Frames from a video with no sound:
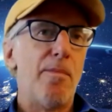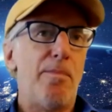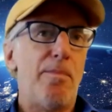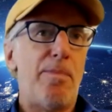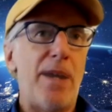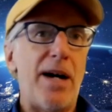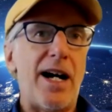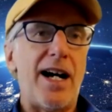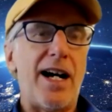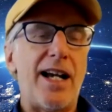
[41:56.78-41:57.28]

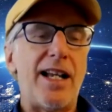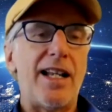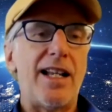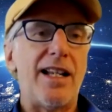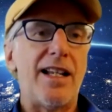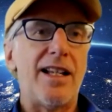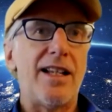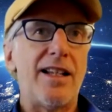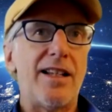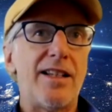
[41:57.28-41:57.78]
but
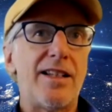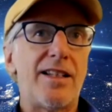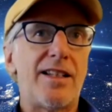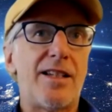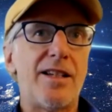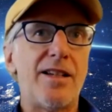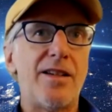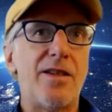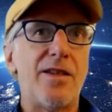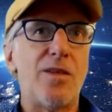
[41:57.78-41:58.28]

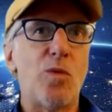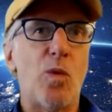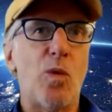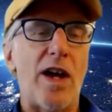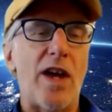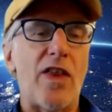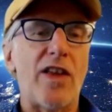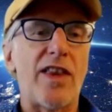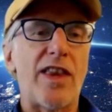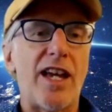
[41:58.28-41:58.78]
d-
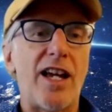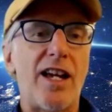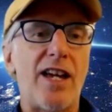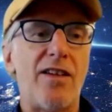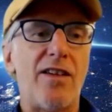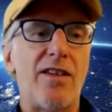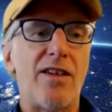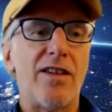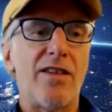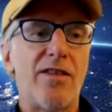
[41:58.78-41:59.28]
whether
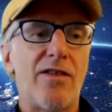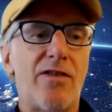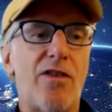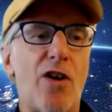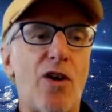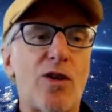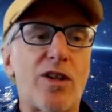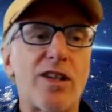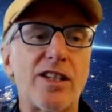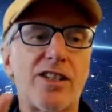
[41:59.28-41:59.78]
they
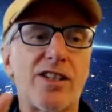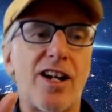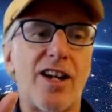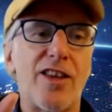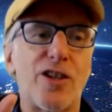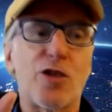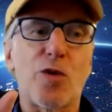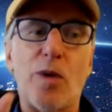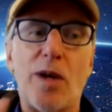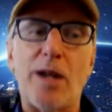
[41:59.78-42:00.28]
focus
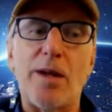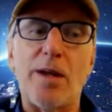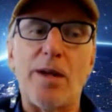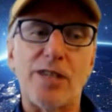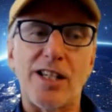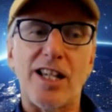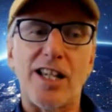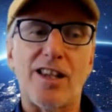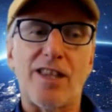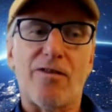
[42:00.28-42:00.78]
on the
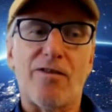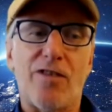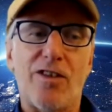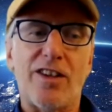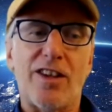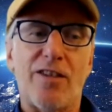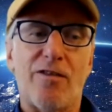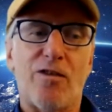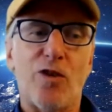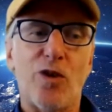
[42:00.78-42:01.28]
20%
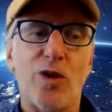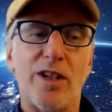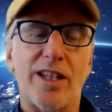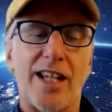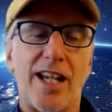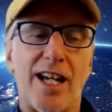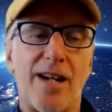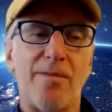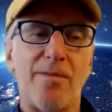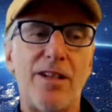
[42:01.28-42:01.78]
that, that fooled
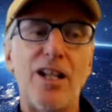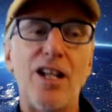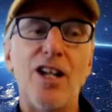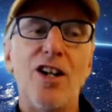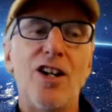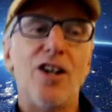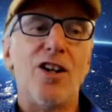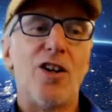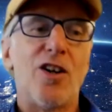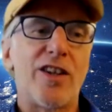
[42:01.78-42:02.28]
them
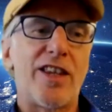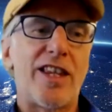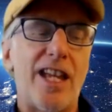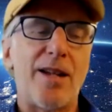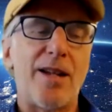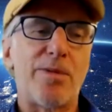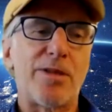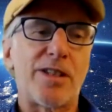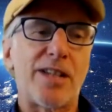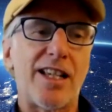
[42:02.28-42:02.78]
or
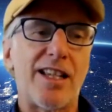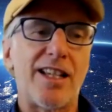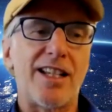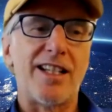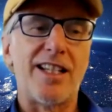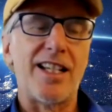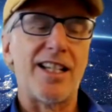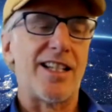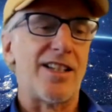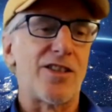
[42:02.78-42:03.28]
the 80%
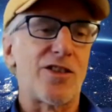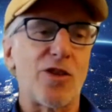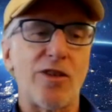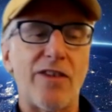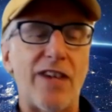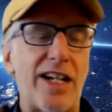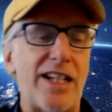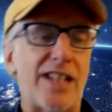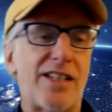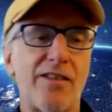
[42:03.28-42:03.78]
that didn't,
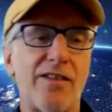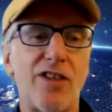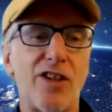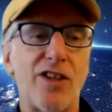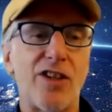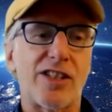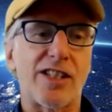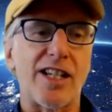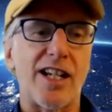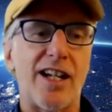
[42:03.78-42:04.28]
or vice
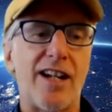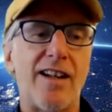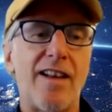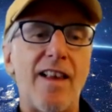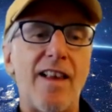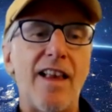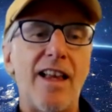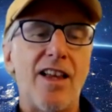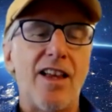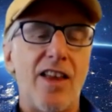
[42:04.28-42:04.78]
versa,
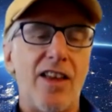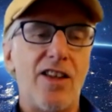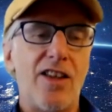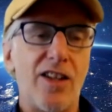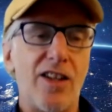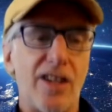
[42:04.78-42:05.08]
you'll